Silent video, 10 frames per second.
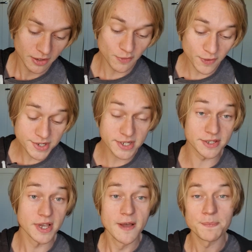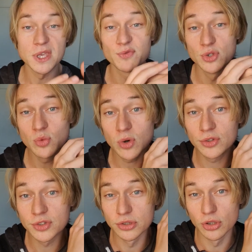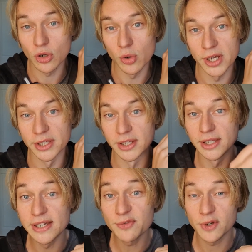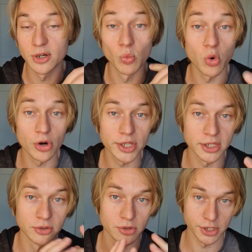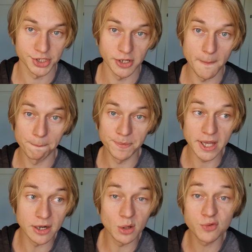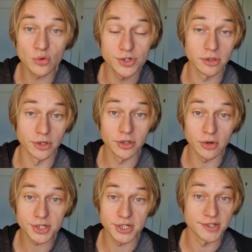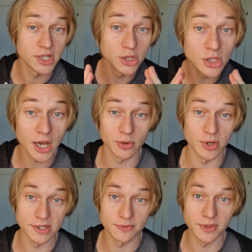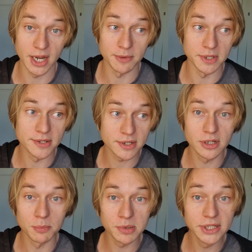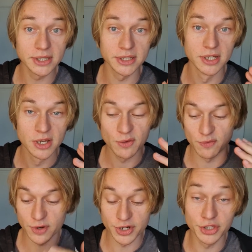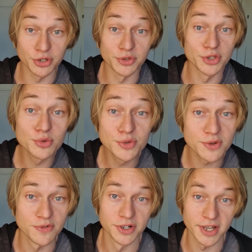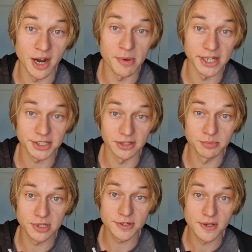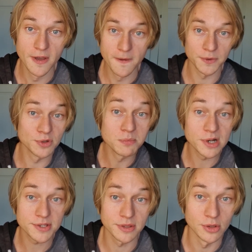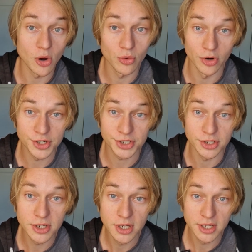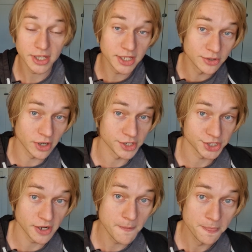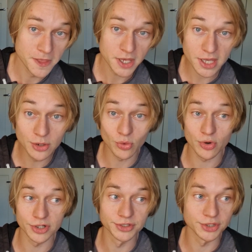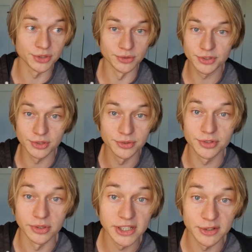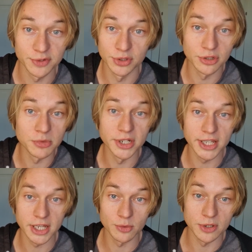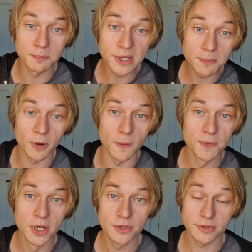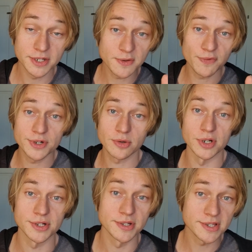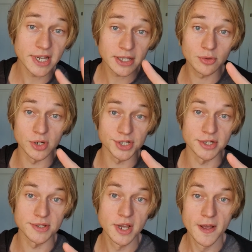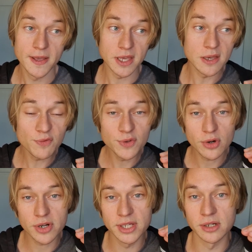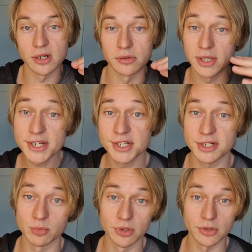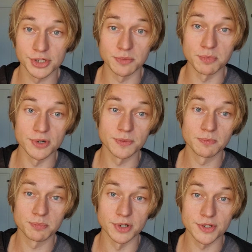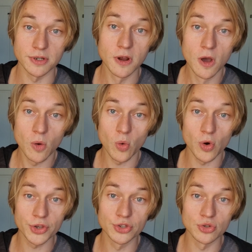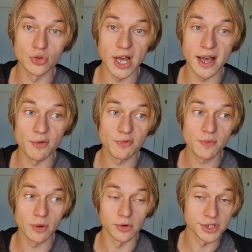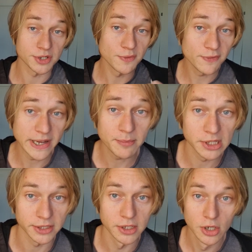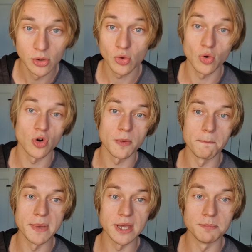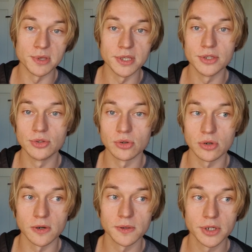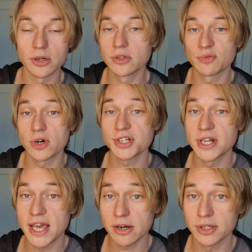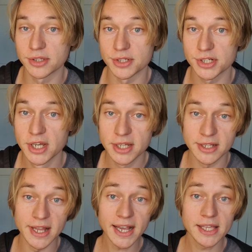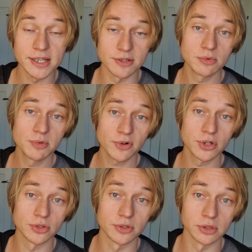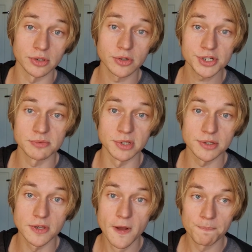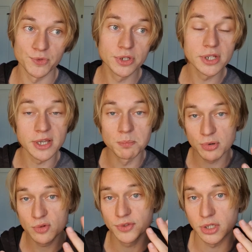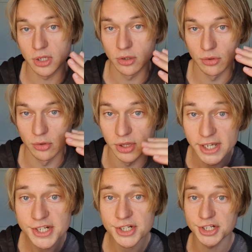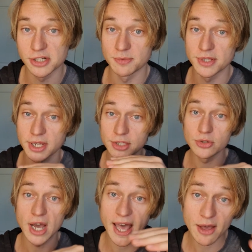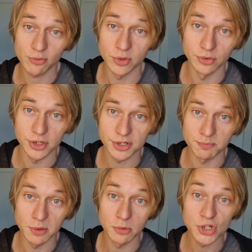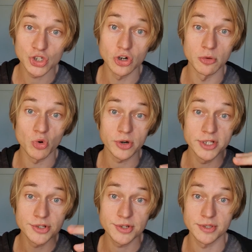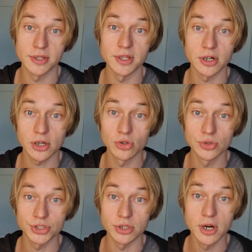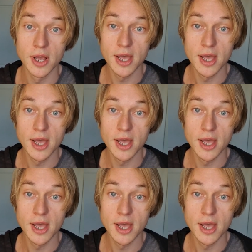The first thing is, if you want to go and live and work in Russia, then of course learning Russian is not a waste of time. Then it's a completely very good use of your time, actually, because you must know Russian in Russia in order to live, to communicate with people. So that's the first question. The second question is, if you're in a relationship with a Russian person, or you have Russian family, or maybe you know, you have Russian heritage, in that case, it would be very good to learn Russian, because you can improve the relationships that you have with Russian people by showing more interest in their culture,